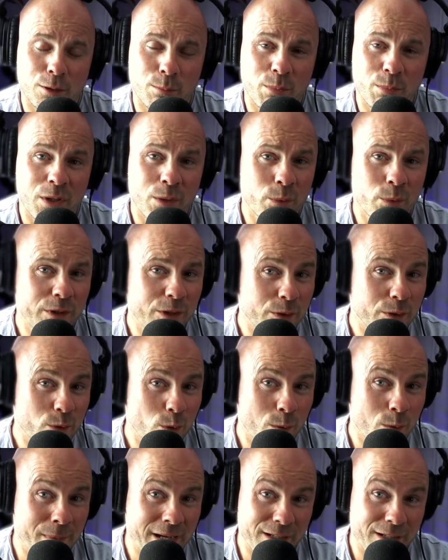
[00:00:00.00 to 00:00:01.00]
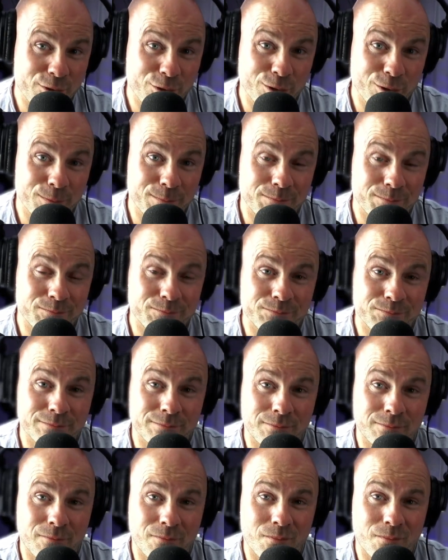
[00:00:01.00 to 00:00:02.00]
But I want you to imagine,
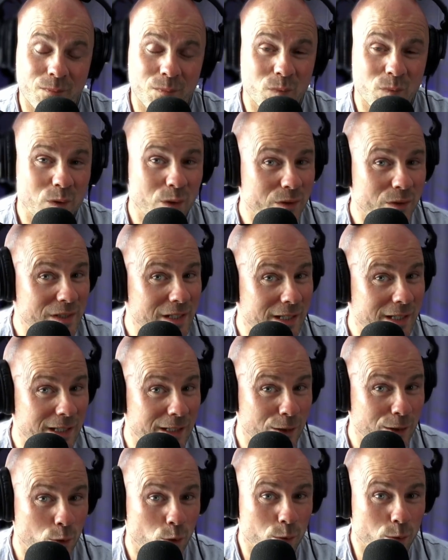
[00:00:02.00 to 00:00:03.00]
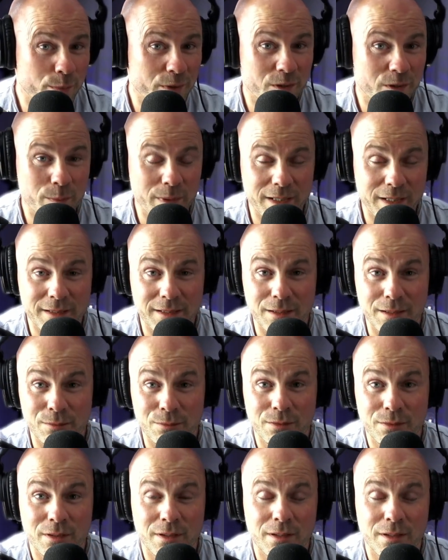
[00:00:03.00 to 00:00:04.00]
not taking your
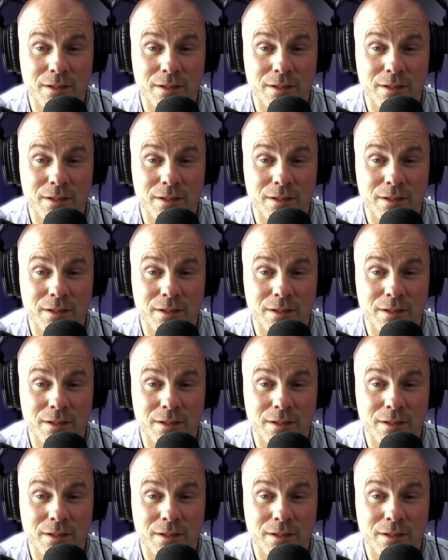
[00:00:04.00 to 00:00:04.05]
perspective,